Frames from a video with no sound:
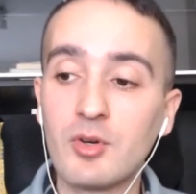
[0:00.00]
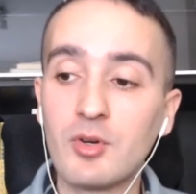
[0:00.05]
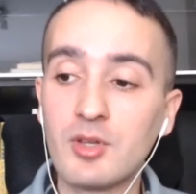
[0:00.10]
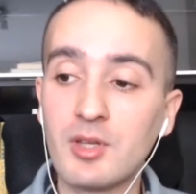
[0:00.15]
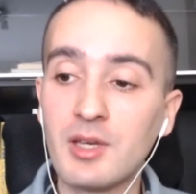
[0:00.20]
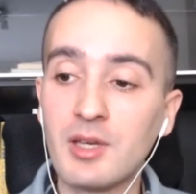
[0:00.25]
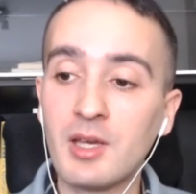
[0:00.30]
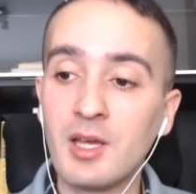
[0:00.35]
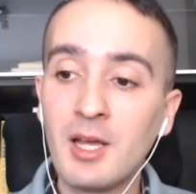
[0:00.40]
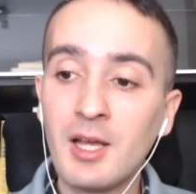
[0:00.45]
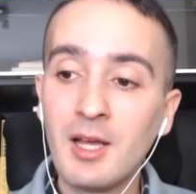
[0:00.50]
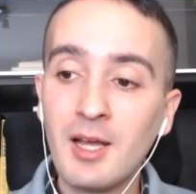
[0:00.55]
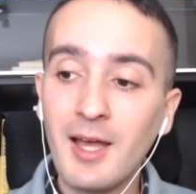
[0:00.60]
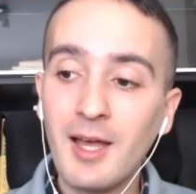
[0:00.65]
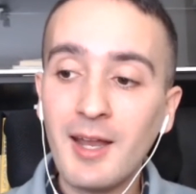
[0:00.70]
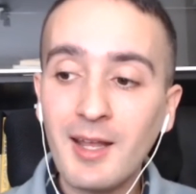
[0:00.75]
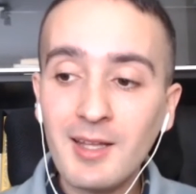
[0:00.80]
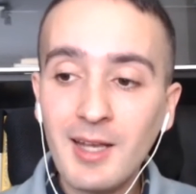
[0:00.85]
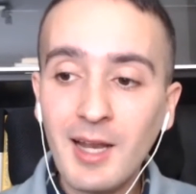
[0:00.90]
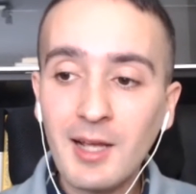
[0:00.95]
Okay,
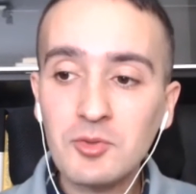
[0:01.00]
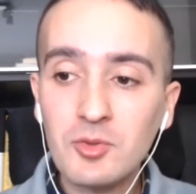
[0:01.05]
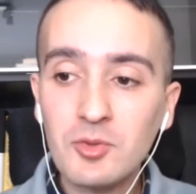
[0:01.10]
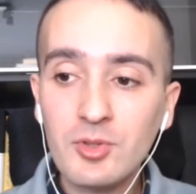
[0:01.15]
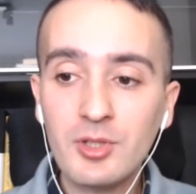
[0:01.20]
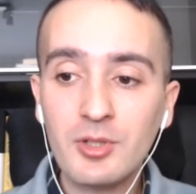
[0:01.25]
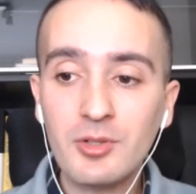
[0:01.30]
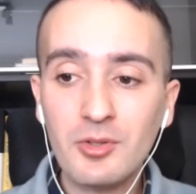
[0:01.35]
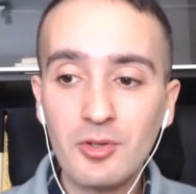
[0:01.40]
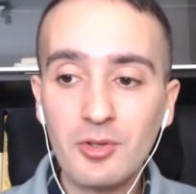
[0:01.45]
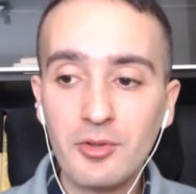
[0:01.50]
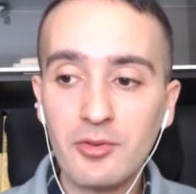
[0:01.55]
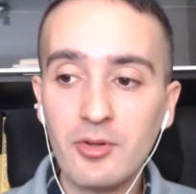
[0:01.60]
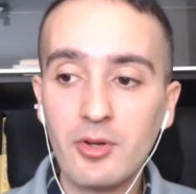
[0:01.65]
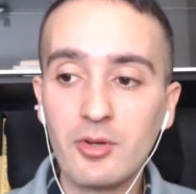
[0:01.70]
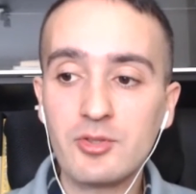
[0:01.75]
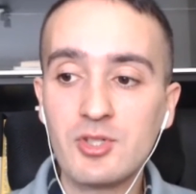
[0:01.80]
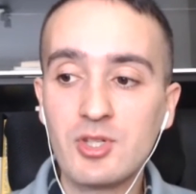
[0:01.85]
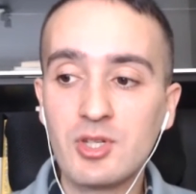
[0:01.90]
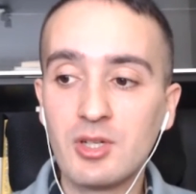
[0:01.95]
and I'd like to hear your
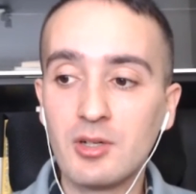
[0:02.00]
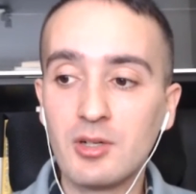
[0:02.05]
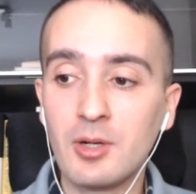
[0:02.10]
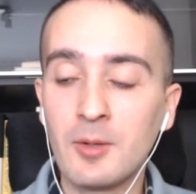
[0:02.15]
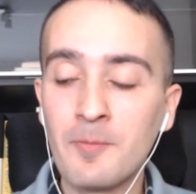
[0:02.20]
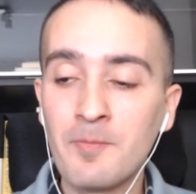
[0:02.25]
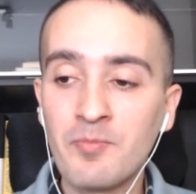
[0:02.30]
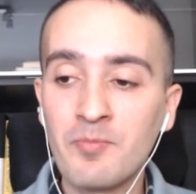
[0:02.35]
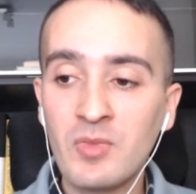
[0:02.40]
thoughts here.